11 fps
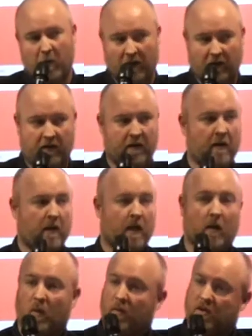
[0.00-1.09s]
month
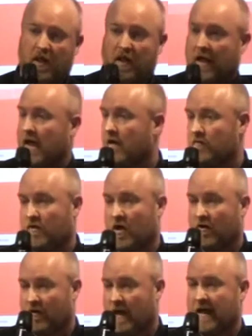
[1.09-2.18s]
and we would see a great
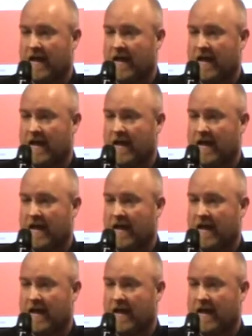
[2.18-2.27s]
return on that.